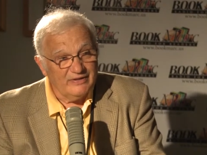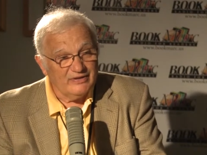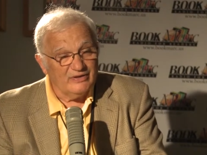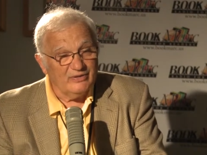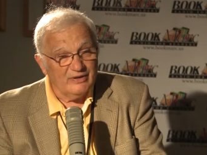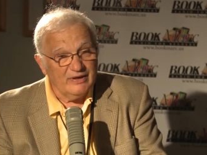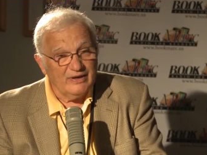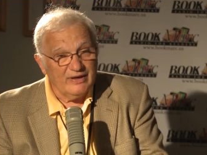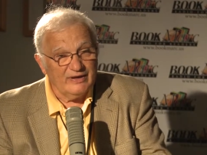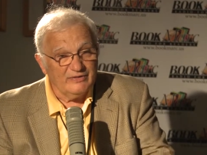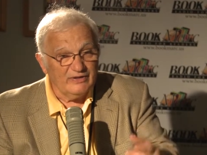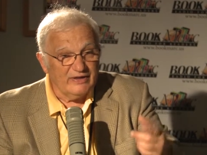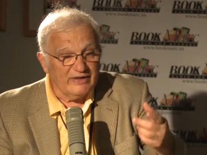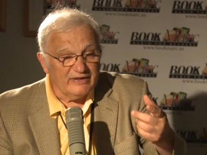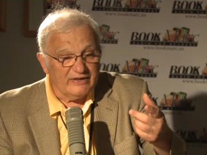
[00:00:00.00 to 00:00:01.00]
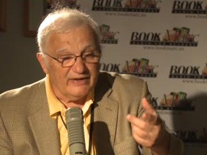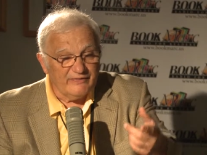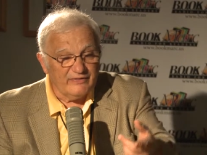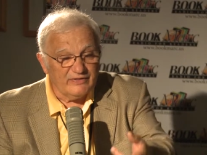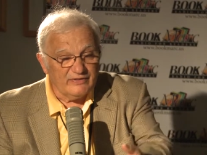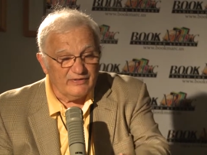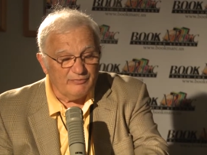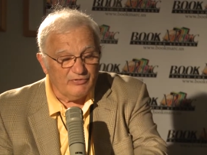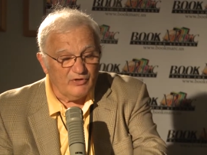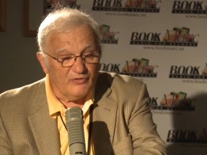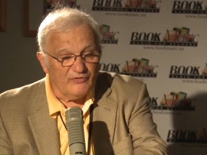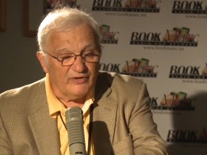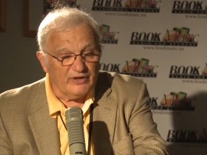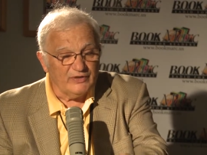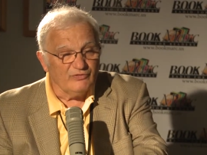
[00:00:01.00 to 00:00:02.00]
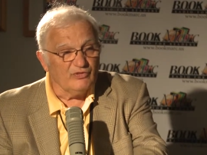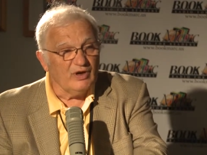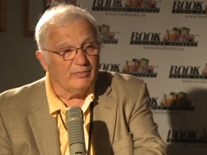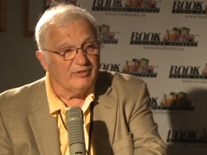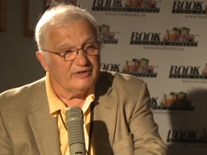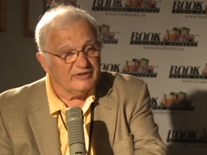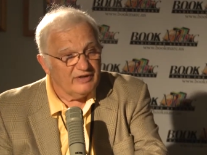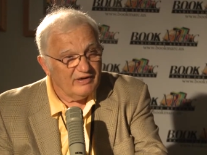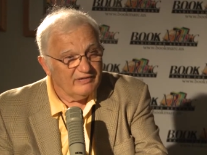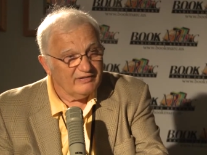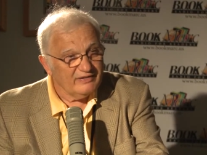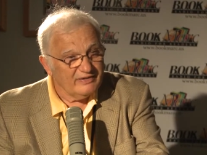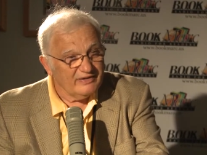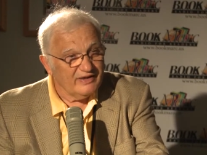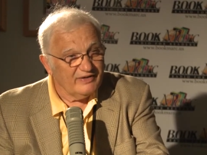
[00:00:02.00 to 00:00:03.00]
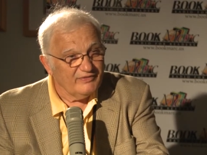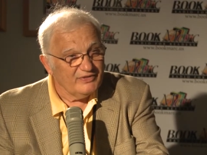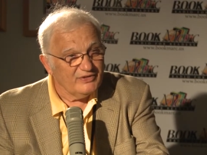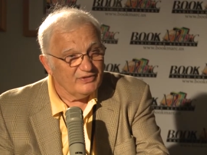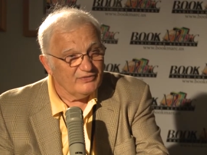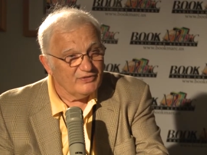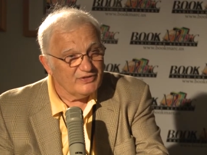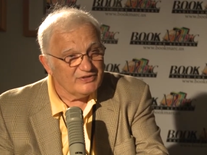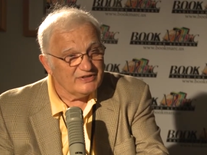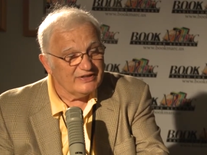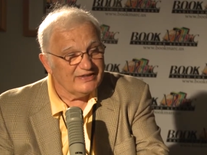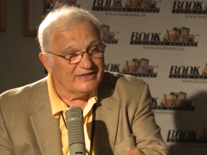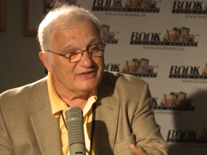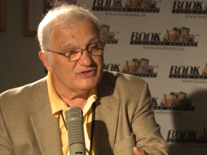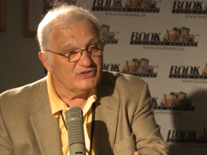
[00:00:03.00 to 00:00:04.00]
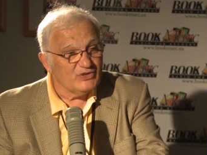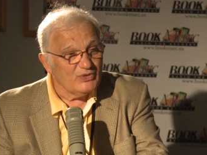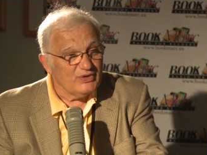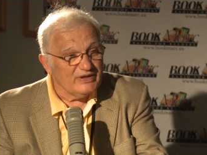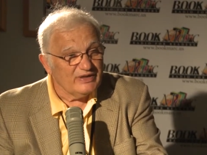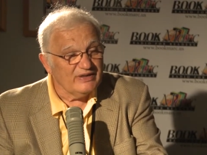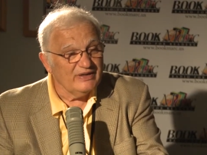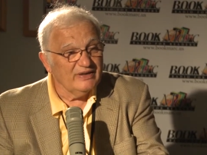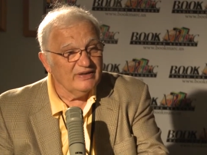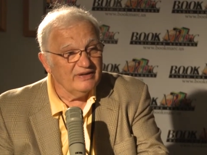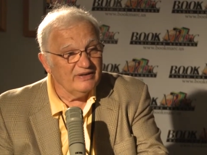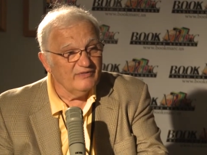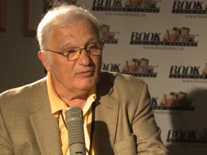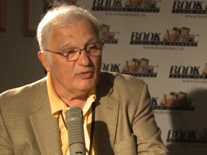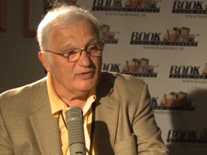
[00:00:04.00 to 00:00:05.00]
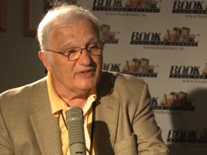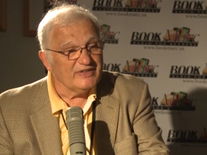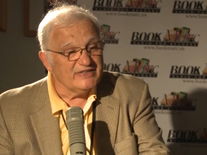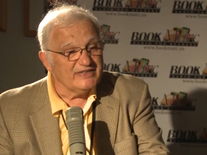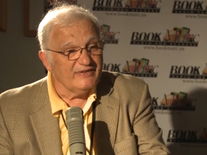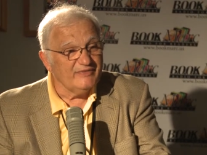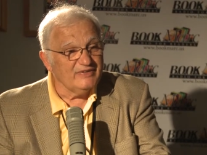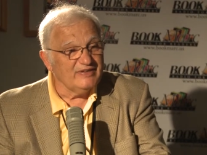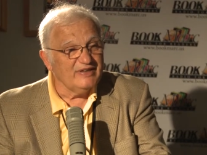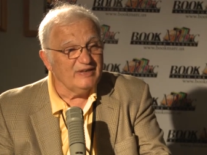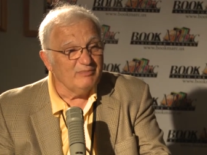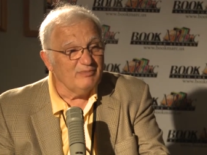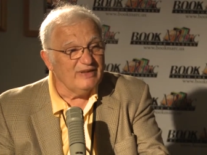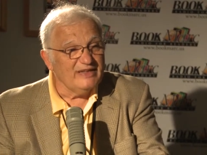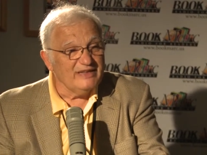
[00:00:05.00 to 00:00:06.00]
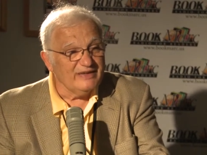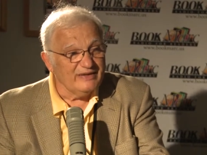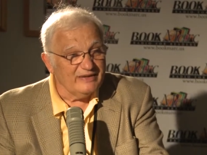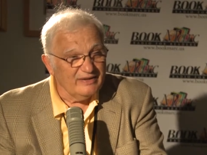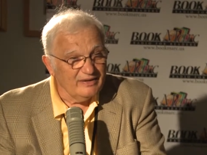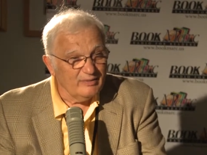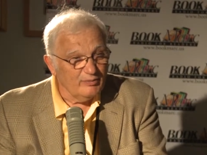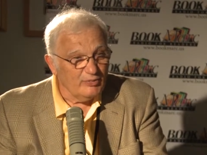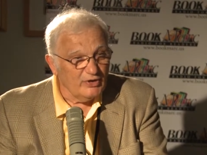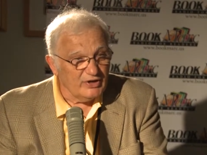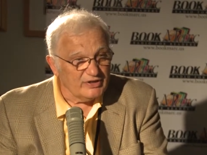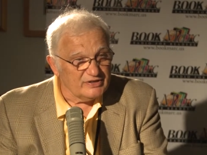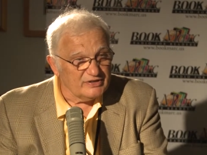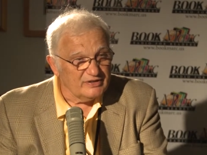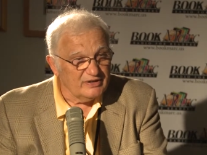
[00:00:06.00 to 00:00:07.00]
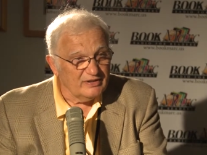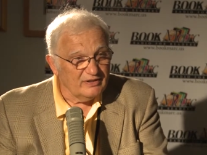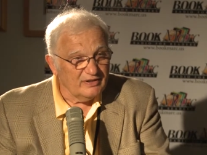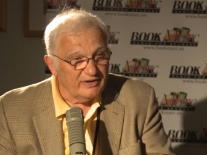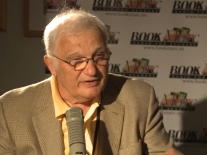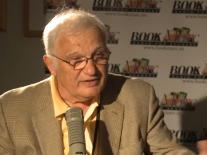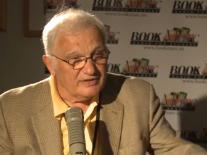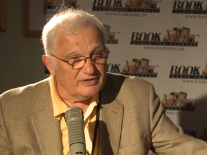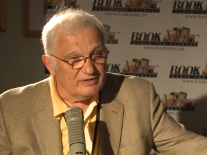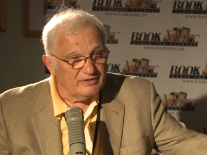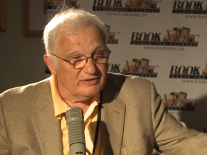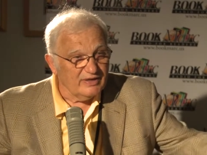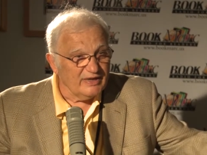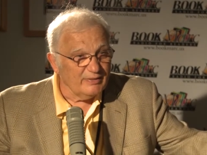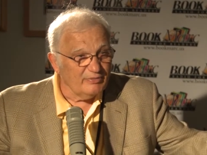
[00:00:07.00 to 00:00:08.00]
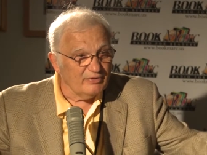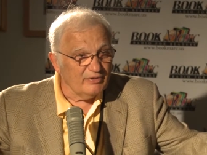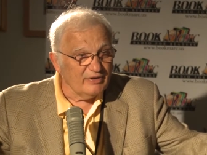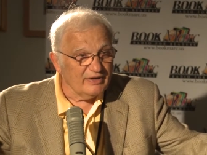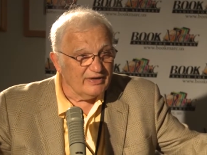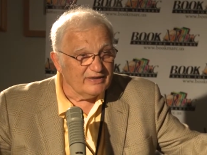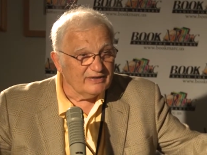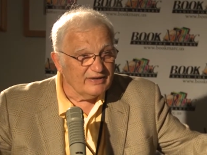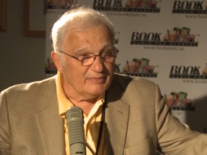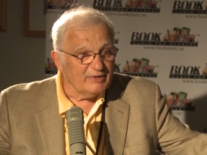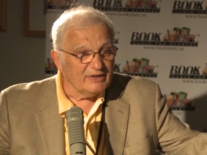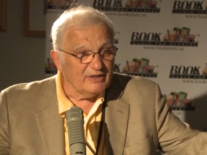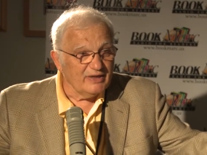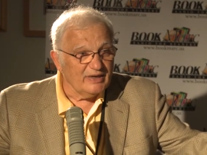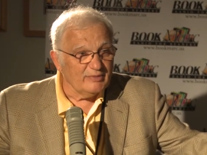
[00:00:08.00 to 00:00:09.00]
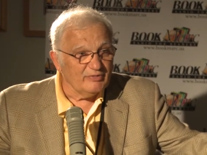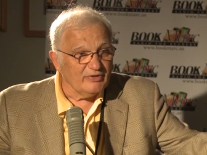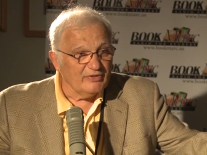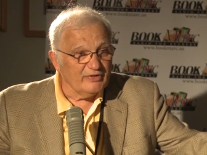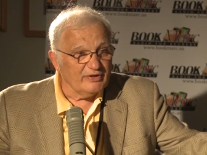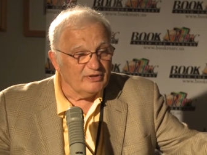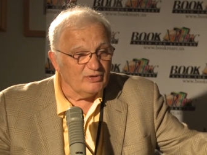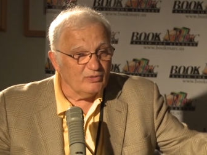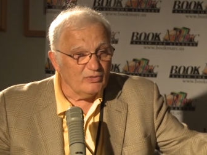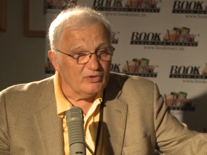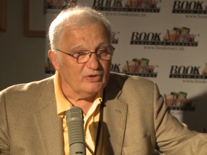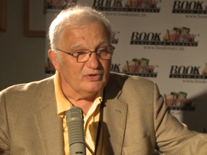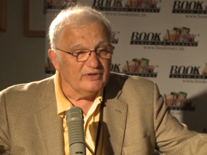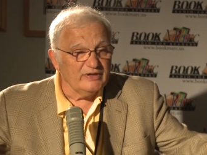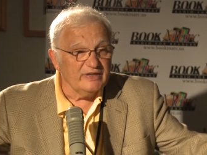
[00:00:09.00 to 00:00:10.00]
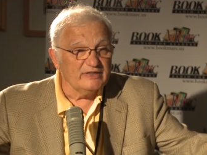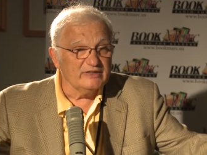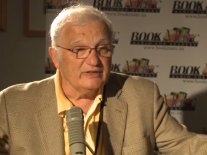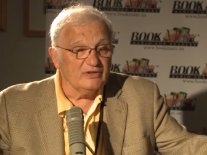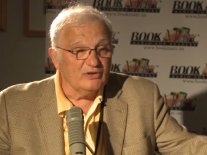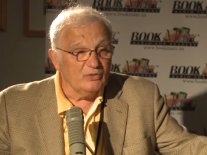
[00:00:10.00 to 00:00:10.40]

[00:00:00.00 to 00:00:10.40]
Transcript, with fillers: You know, I, I have a profile of Robert Darnton at Harvard University, custodian of more than 17 million books, largest library, academic library in the world. And he said, you